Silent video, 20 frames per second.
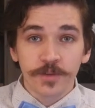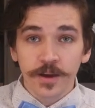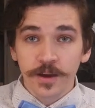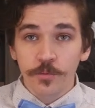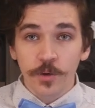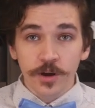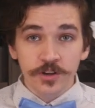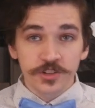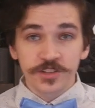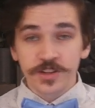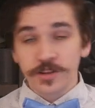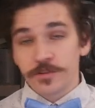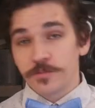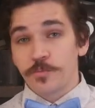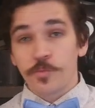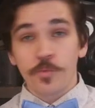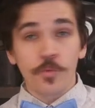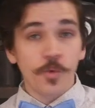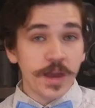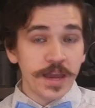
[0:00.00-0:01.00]
I watched it
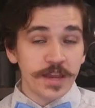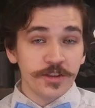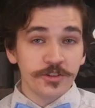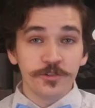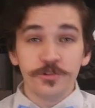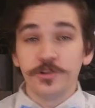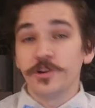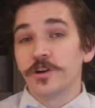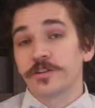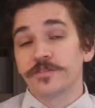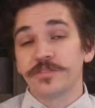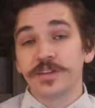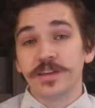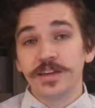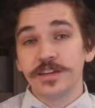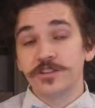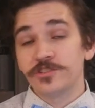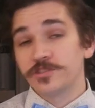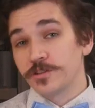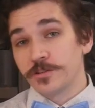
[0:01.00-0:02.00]
at way too young of an
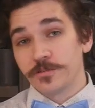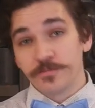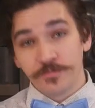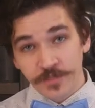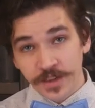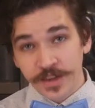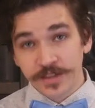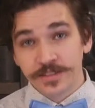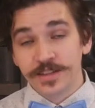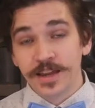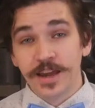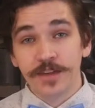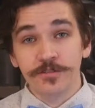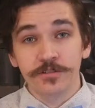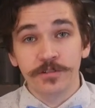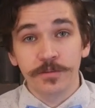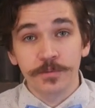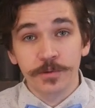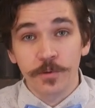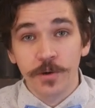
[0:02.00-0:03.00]
age, so thanks, Dad, for
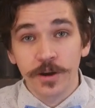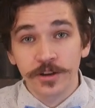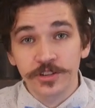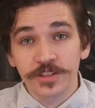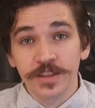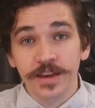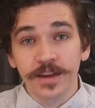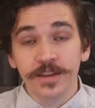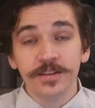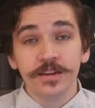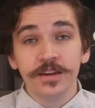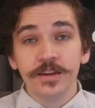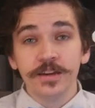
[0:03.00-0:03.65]
letting me watch that.